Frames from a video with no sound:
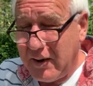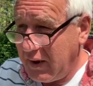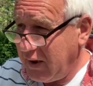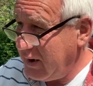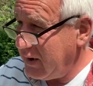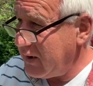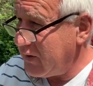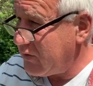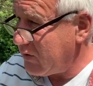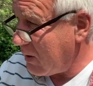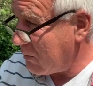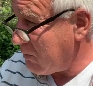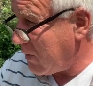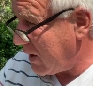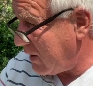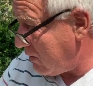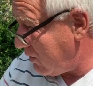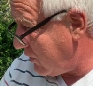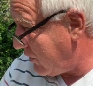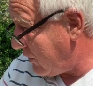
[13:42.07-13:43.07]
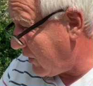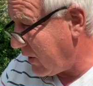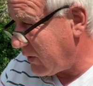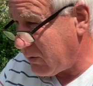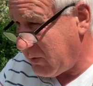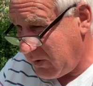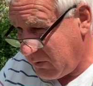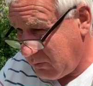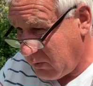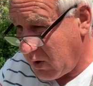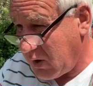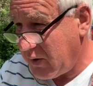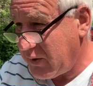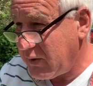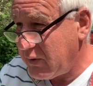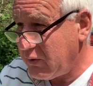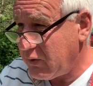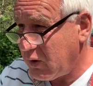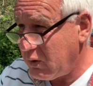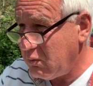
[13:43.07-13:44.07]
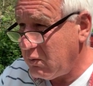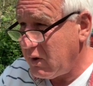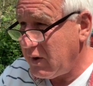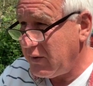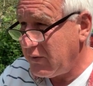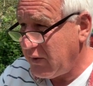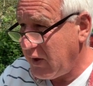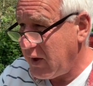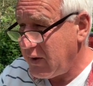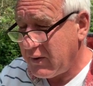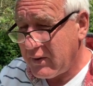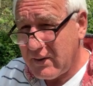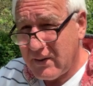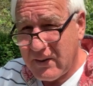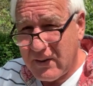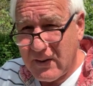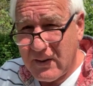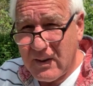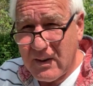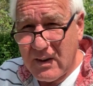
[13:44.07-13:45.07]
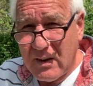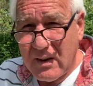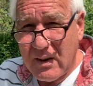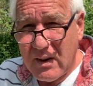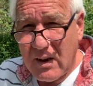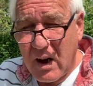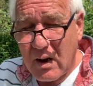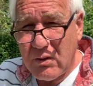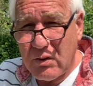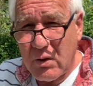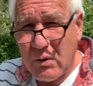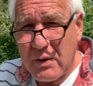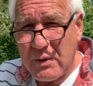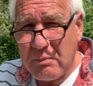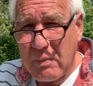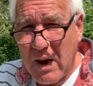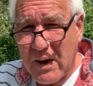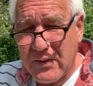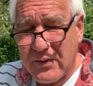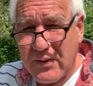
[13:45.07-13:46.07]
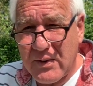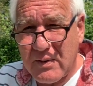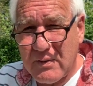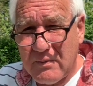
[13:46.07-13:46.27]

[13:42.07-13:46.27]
Ian is someone that will stick to his word and do what he said and do his best.